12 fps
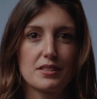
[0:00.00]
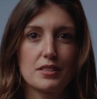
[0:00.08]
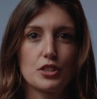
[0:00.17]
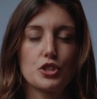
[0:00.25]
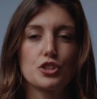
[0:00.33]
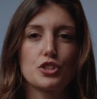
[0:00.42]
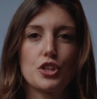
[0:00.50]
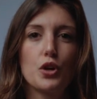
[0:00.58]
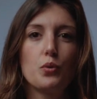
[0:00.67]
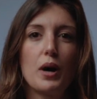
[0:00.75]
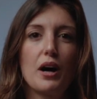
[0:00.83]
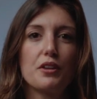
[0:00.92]
such as no
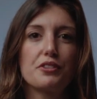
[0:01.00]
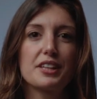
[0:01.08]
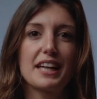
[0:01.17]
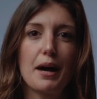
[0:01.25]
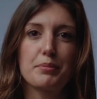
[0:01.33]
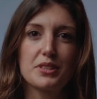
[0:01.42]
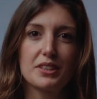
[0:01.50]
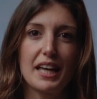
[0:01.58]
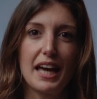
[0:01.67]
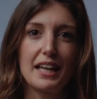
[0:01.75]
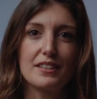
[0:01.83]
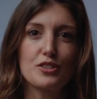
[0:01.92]
wealth, capital
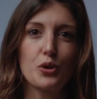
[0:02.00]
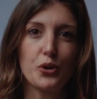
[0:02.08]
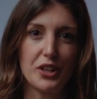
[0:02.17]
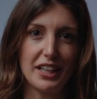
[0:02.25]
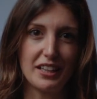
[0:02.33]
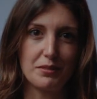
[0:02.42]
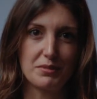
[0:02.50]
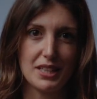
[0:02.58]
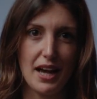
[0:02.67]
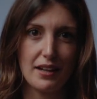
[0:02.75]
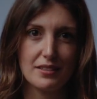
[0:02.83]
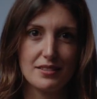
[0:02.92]
gains, or income
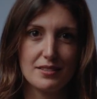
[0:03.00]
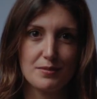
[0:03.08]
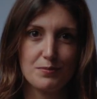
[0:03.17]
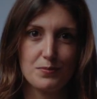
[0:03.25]
tax.